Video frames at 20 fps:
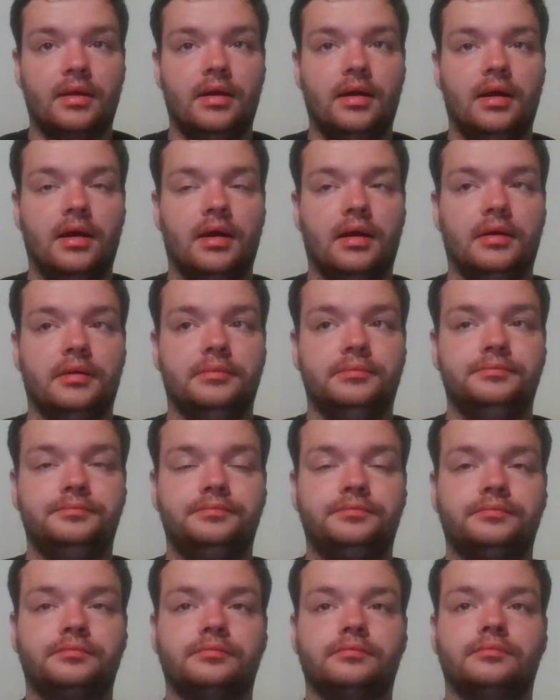Um,
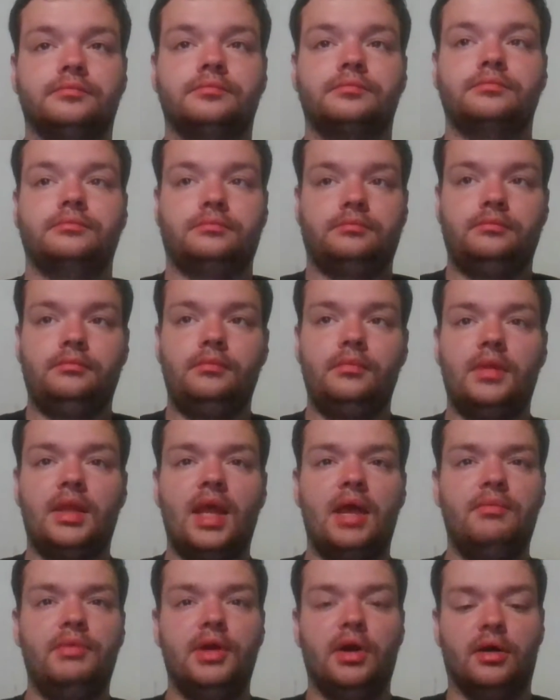
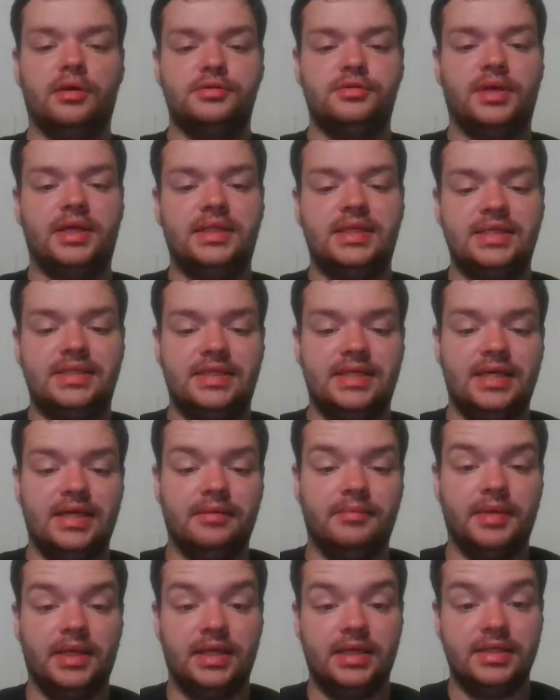and we also get to see
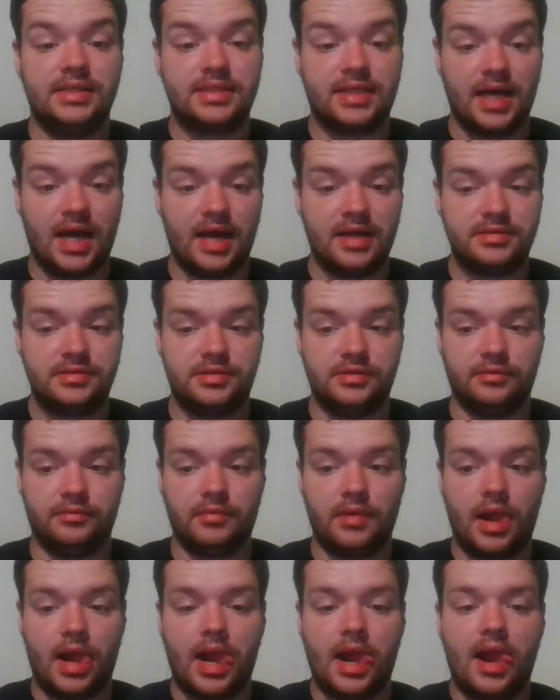him in his costume.
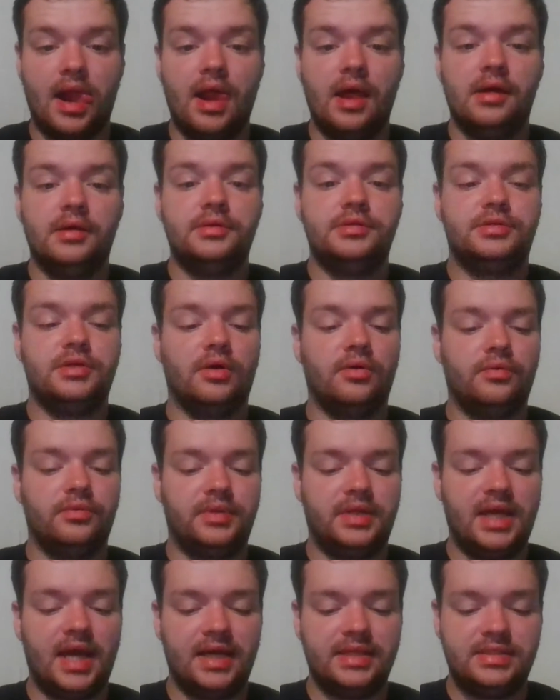So
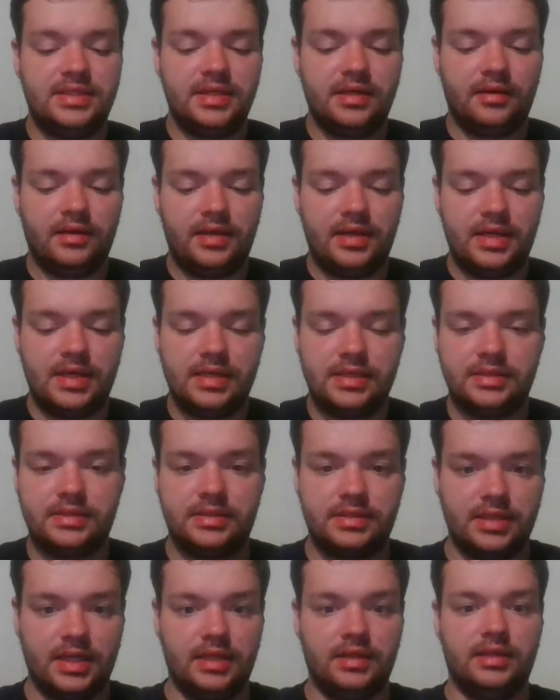the idea
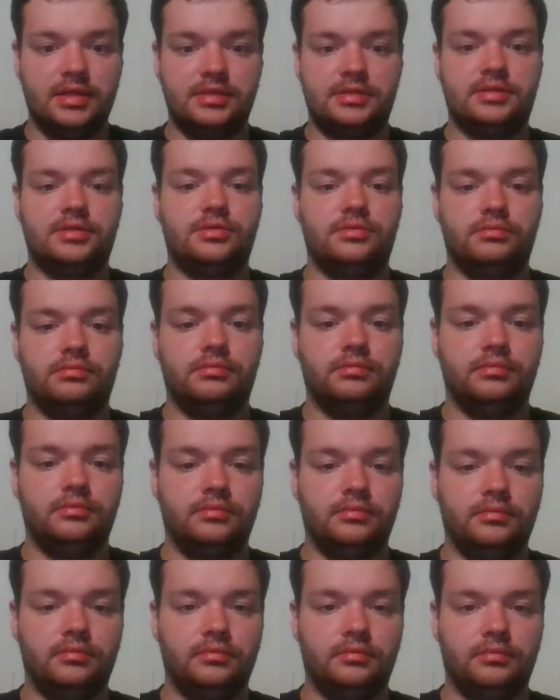is in this,
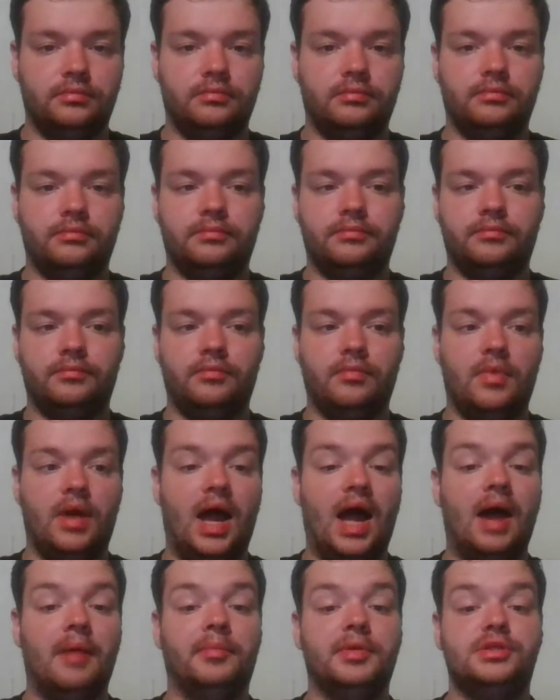
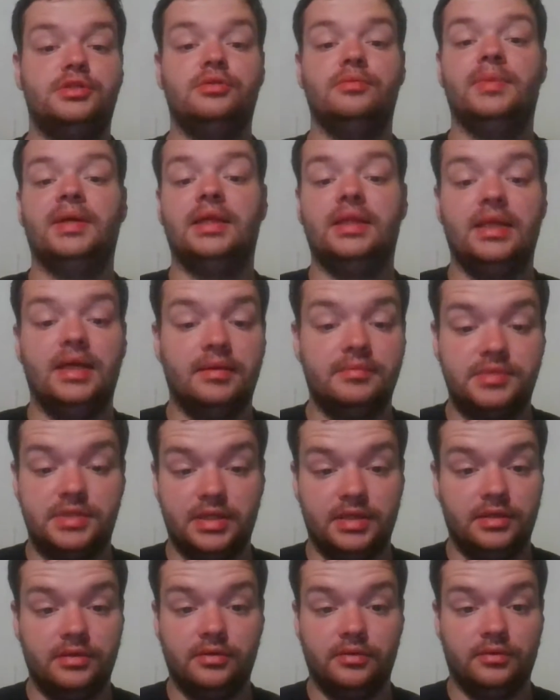I'm assuming in the
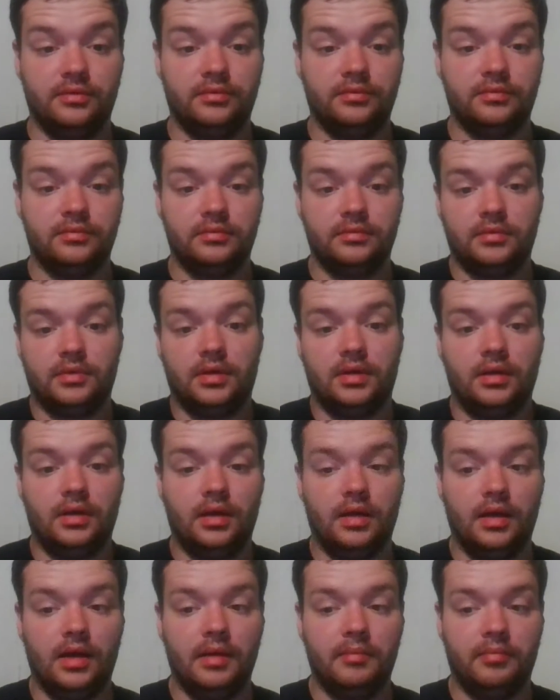MCU,
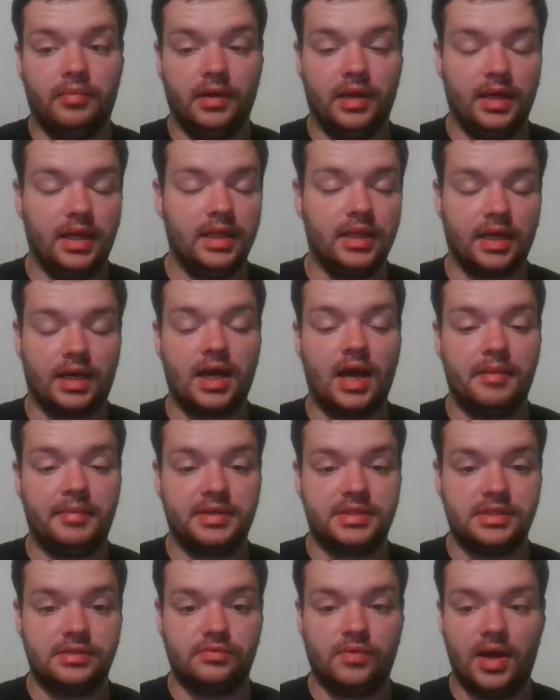but in the
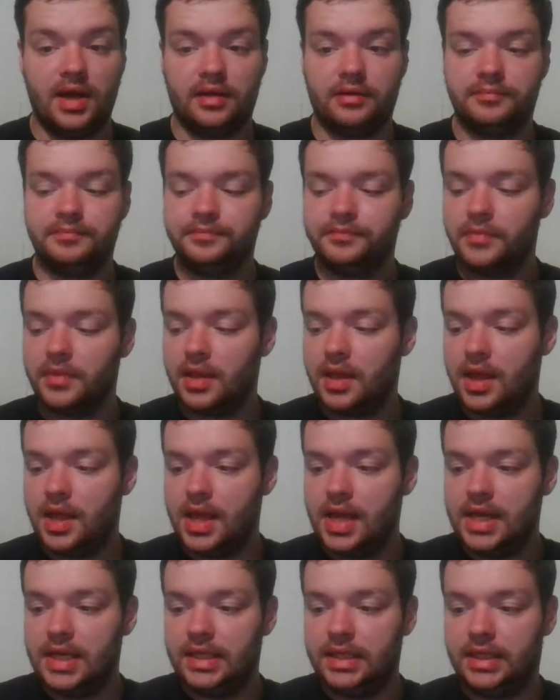comics as well,
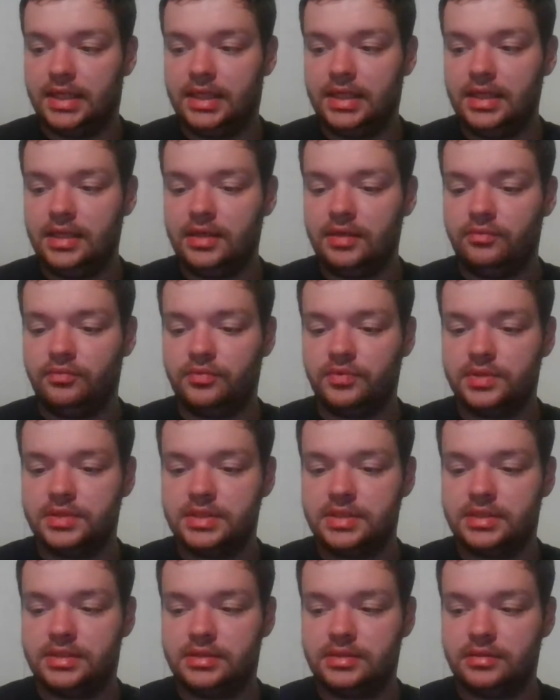he
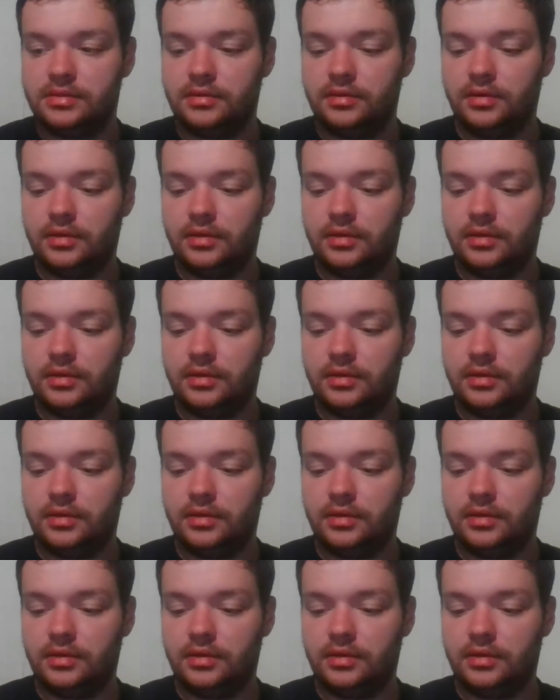was